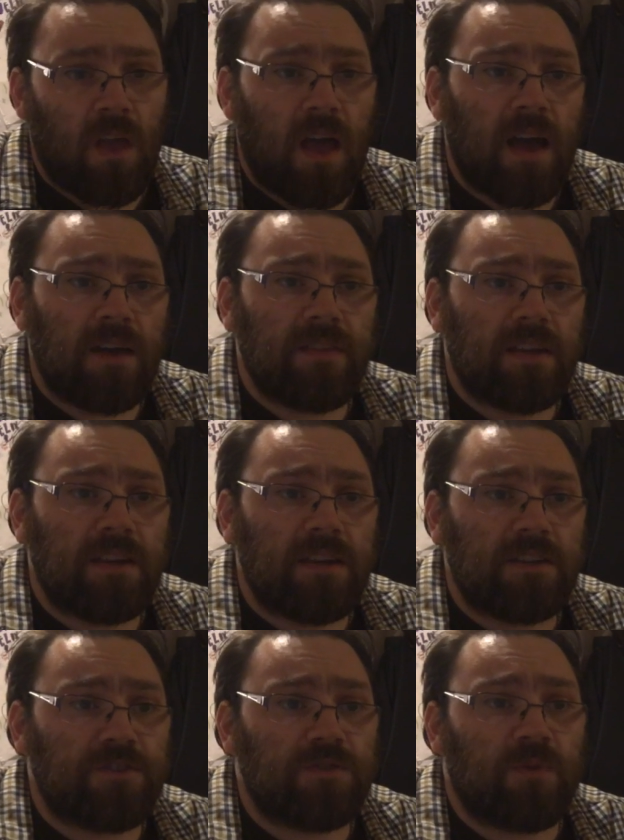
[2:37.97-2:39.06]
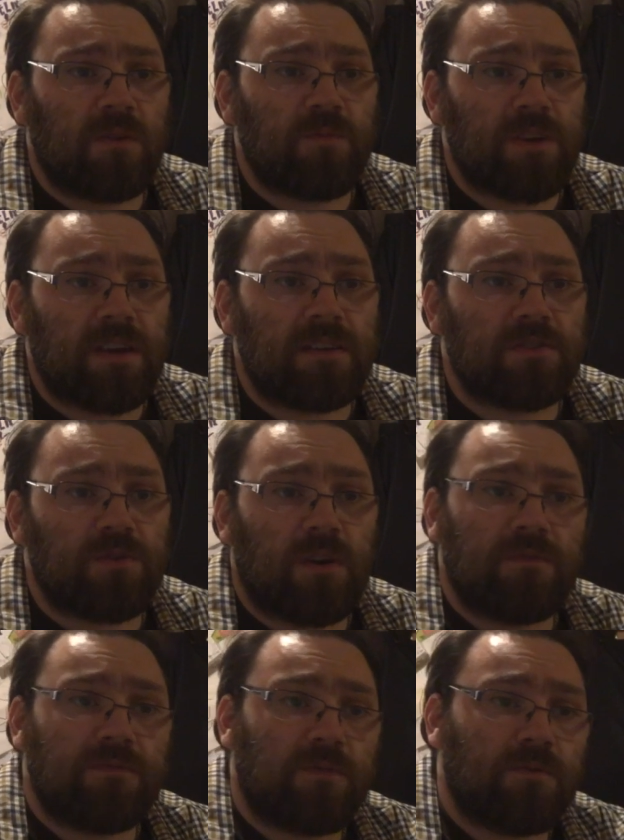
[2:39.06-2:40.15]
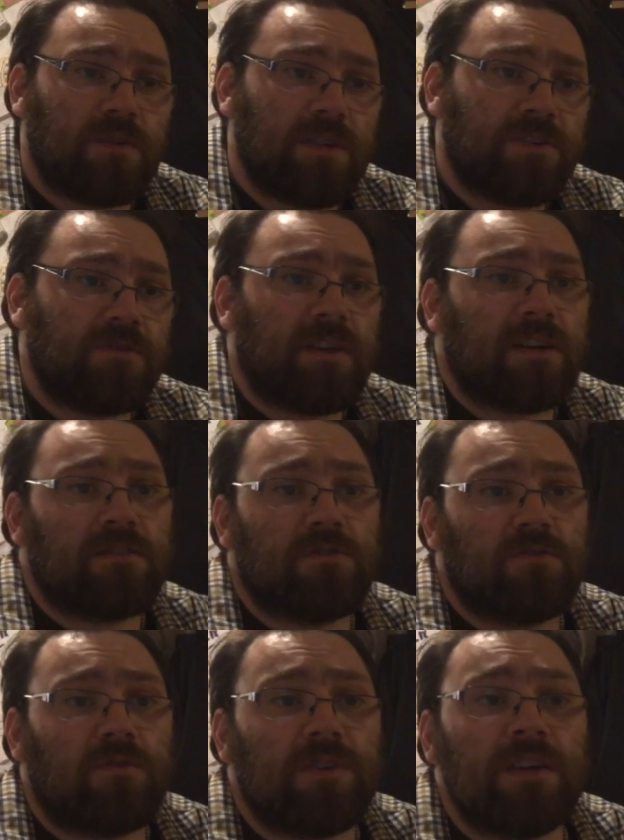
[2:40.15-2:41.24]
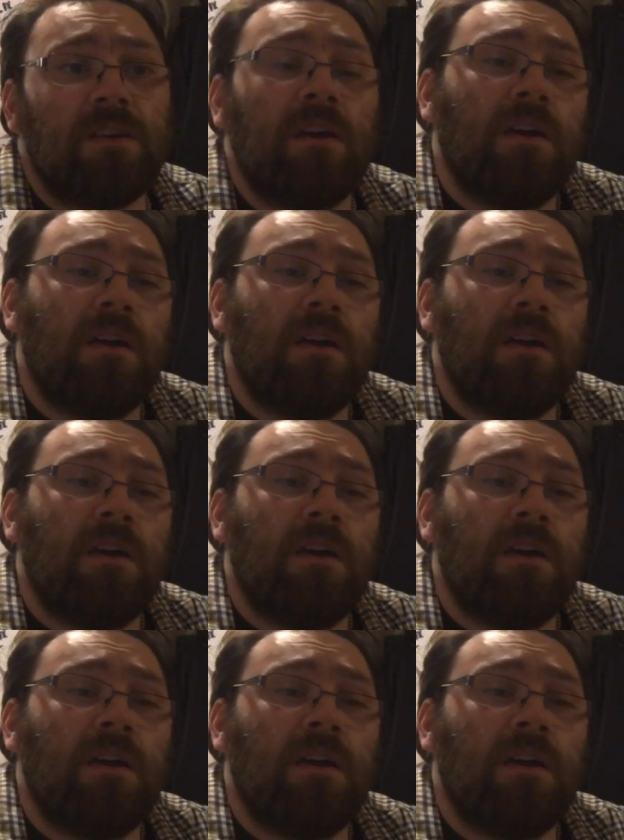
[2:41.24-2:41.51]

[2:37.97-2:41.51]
And then in issue one we get into our full issue length story,